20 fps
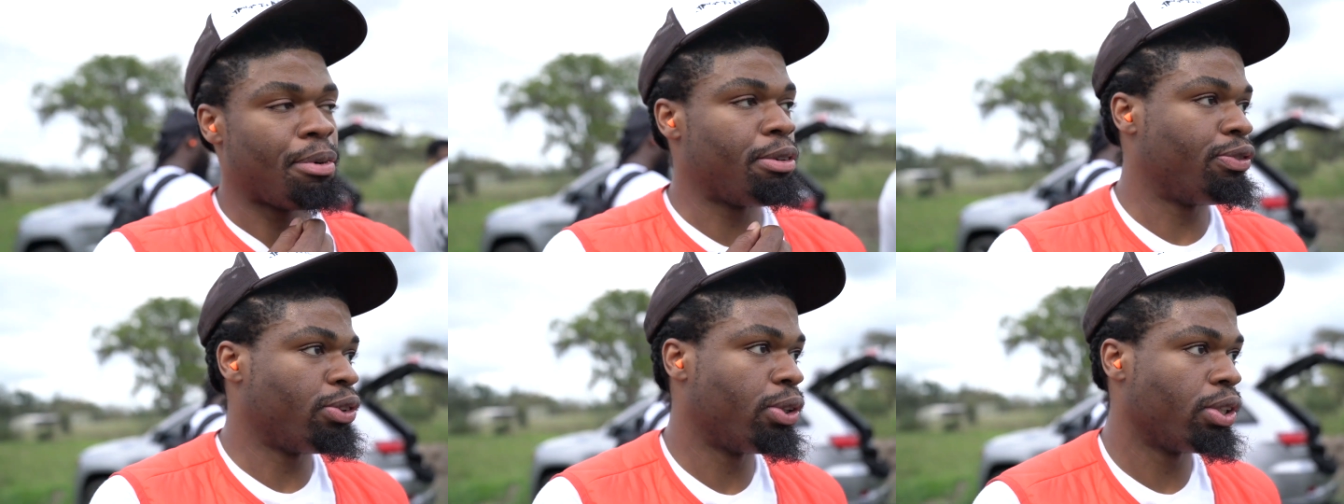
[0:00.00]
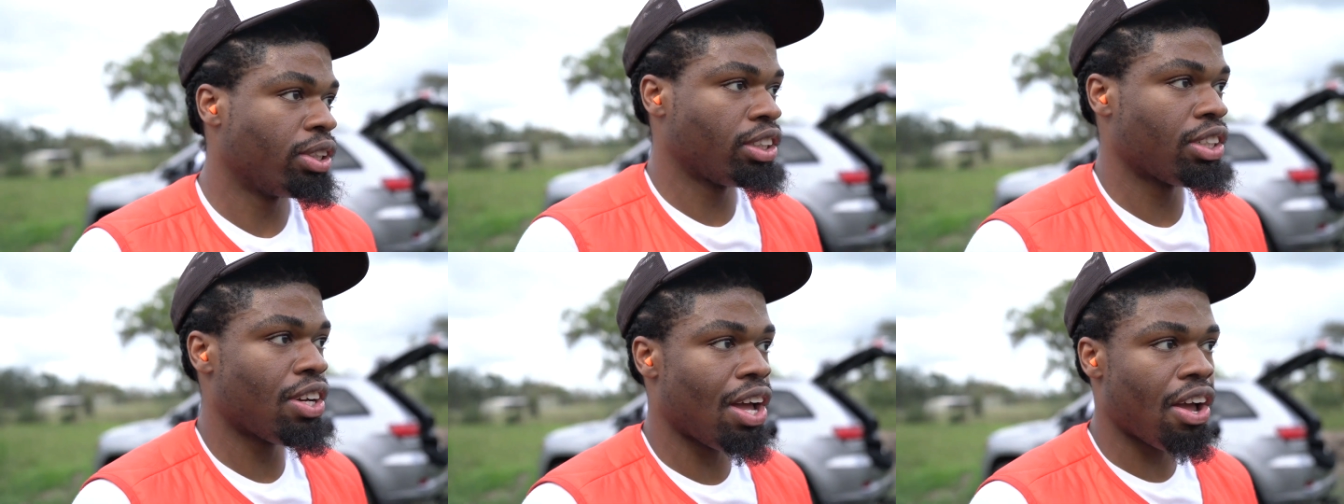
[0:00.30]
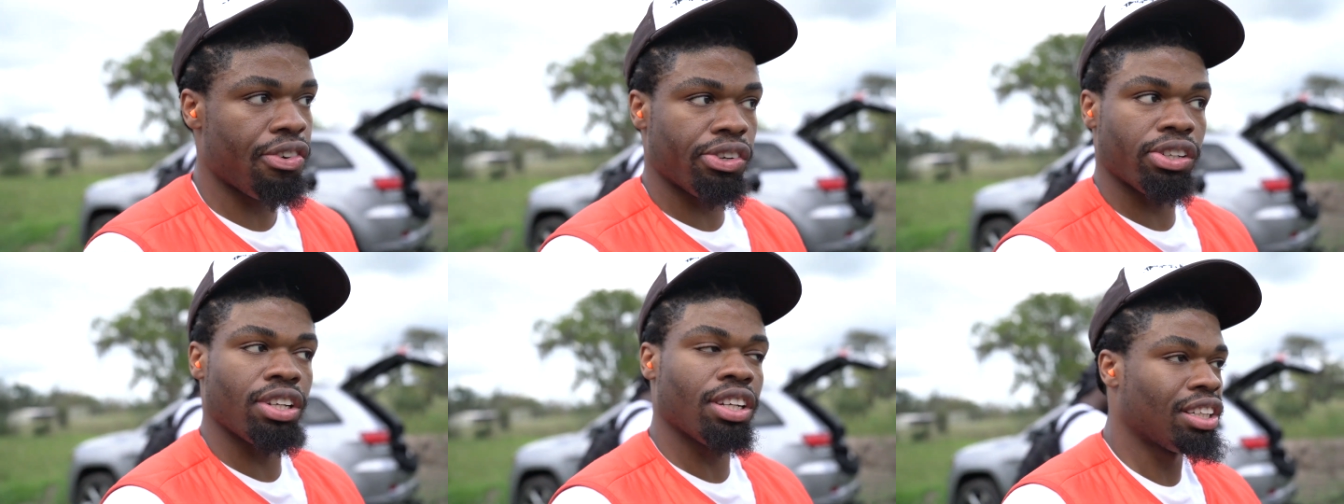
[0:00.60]
before, so
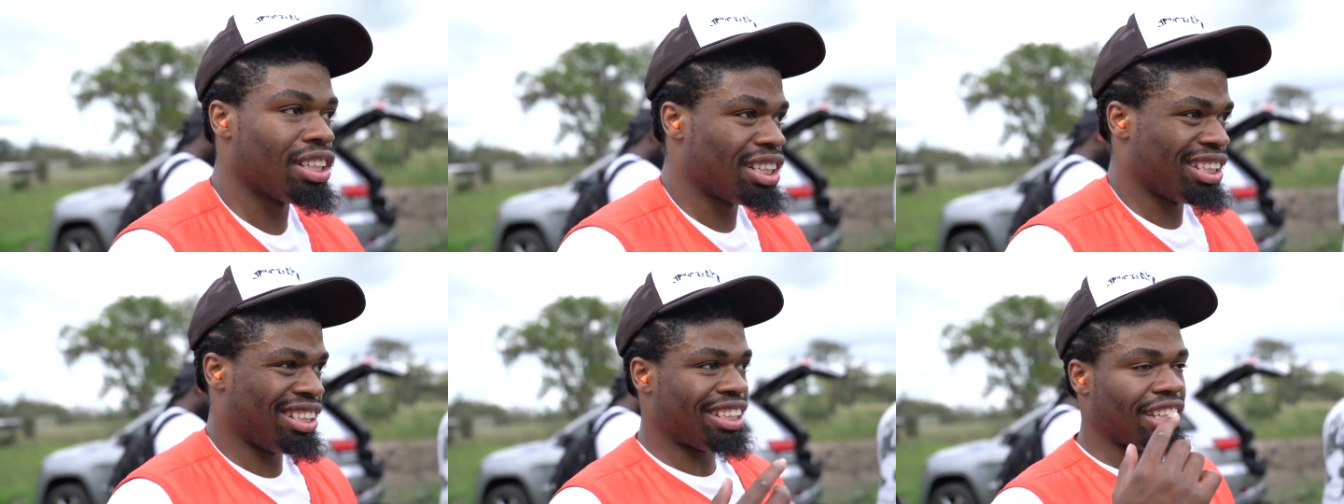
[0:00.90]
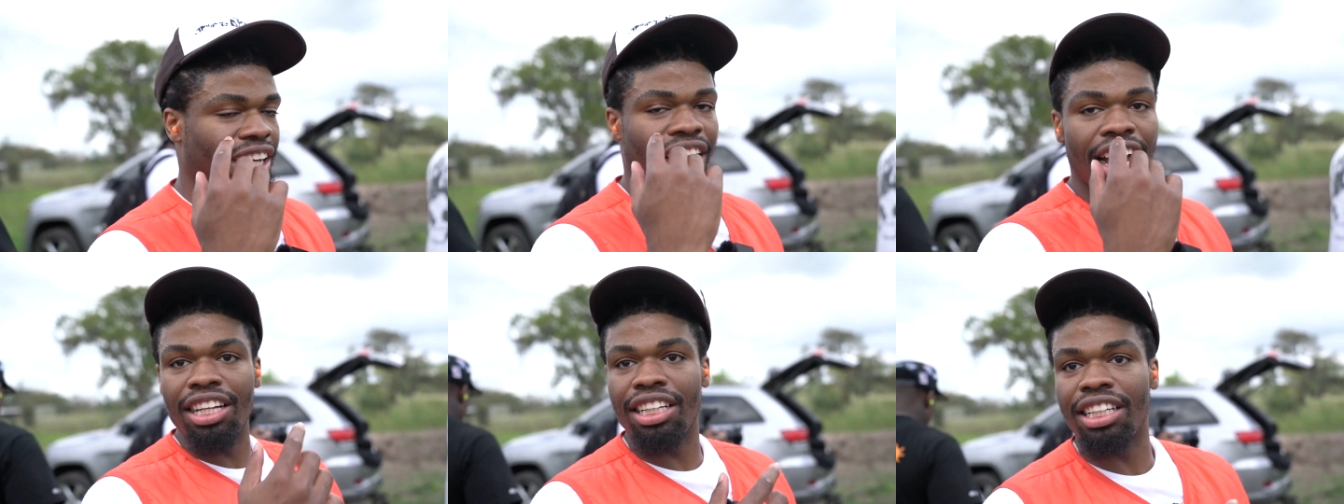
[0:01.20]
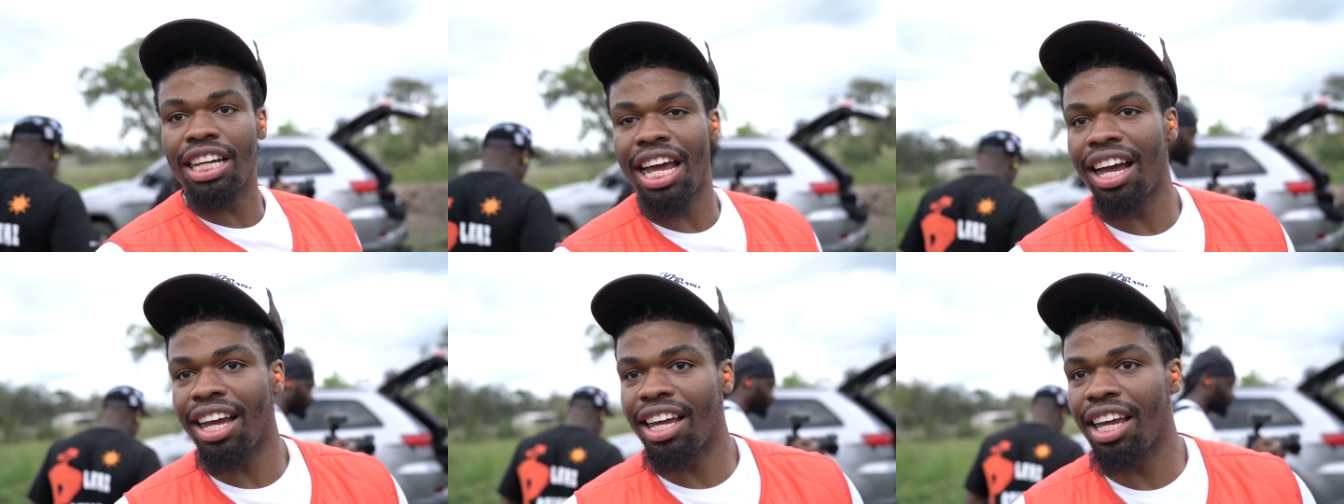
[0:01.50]

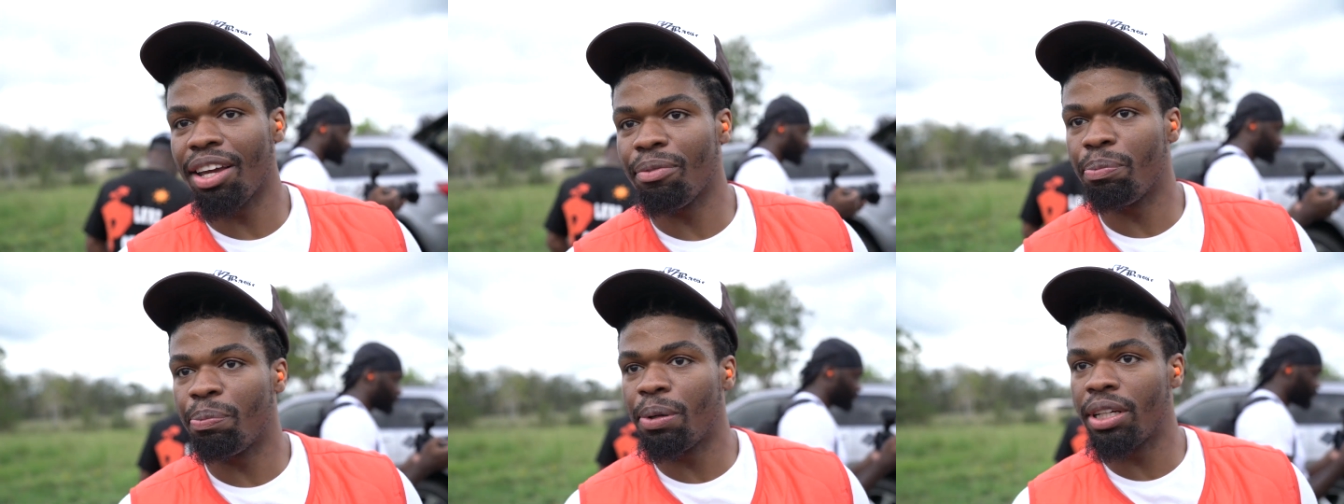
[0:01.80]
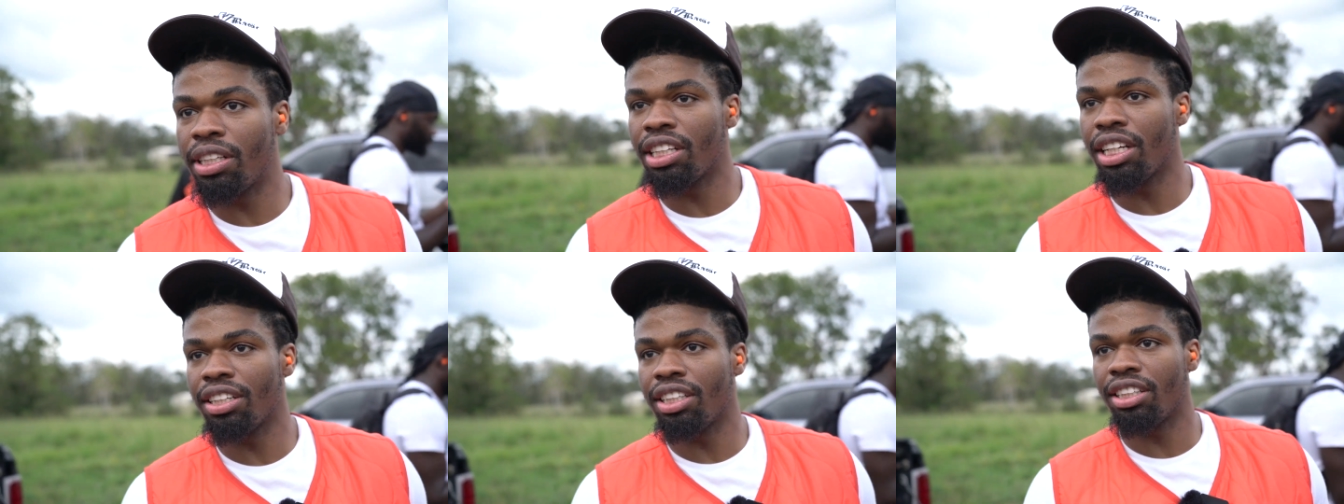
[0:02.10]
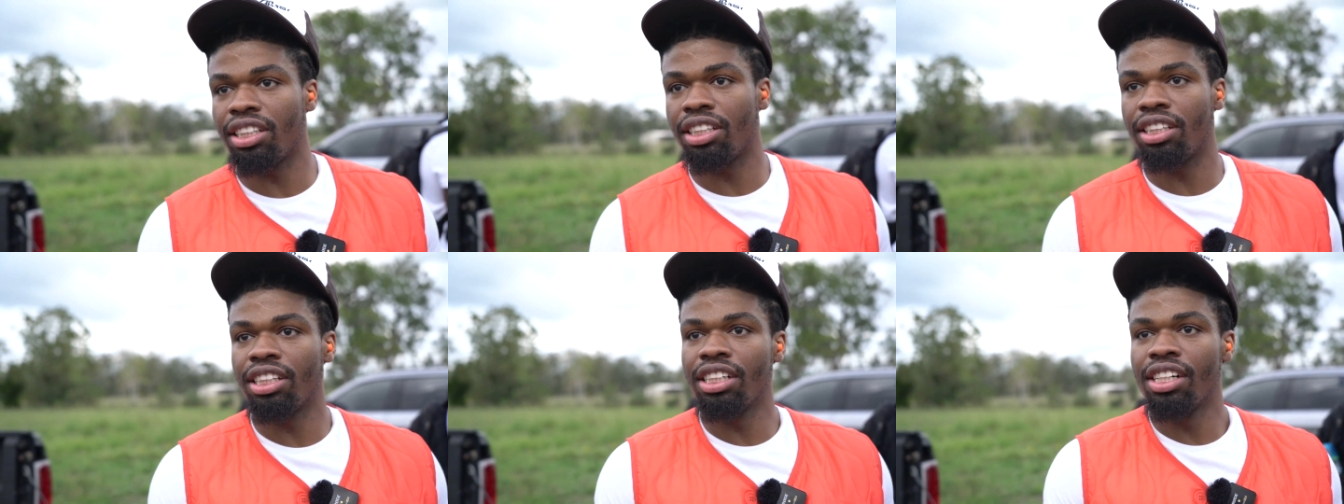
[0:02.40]
gunshots and P T S
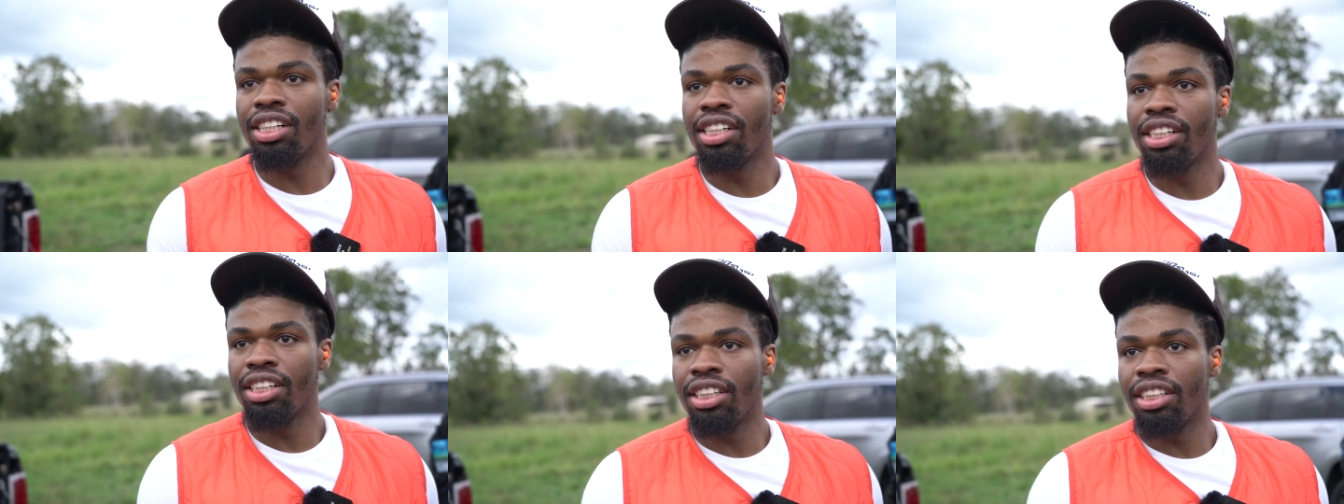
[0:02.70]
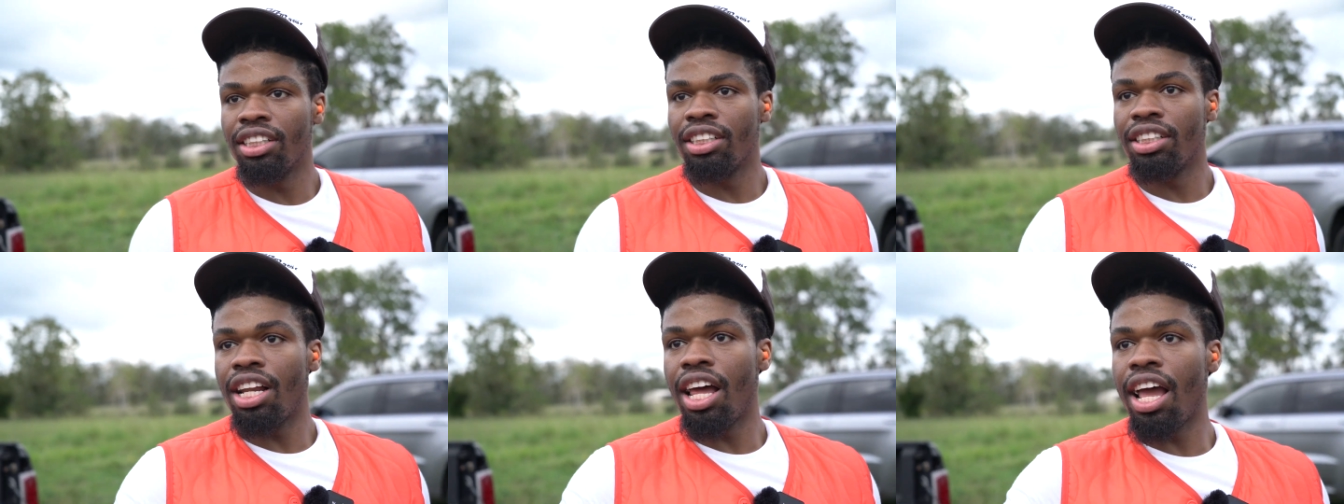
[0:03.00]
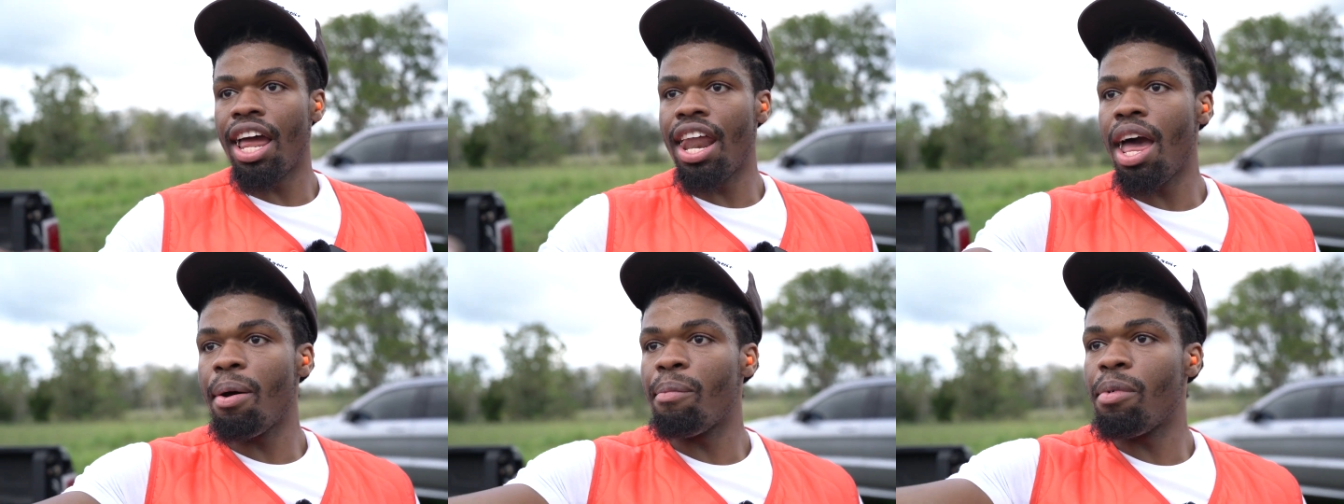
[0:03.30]
D.
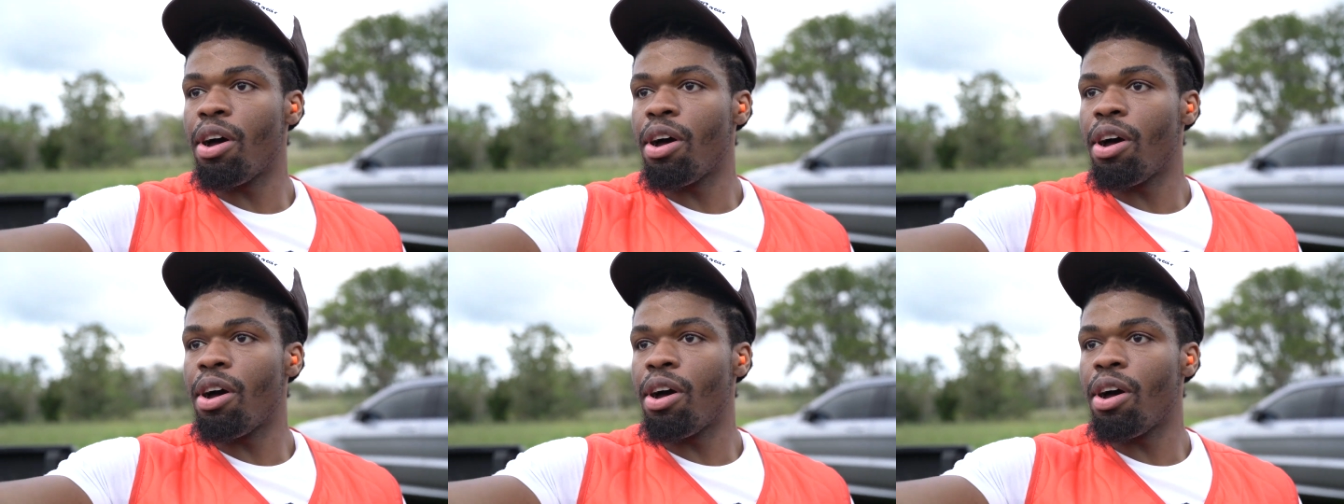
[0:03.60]
Look at that